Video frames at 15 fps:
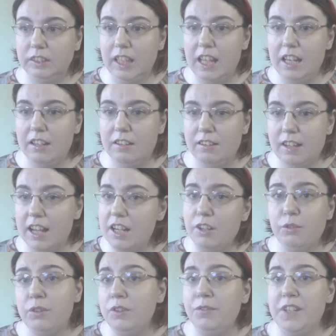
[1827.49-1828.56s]
I just
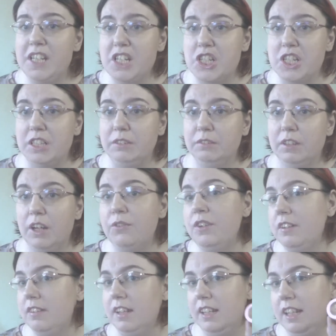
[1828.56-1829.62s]
want to finish it. I want
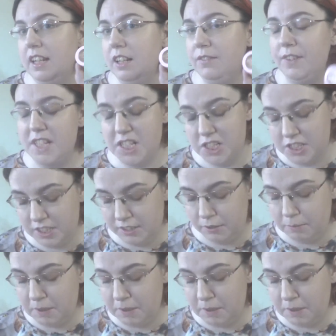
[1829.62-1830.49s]
to see, can I finish this?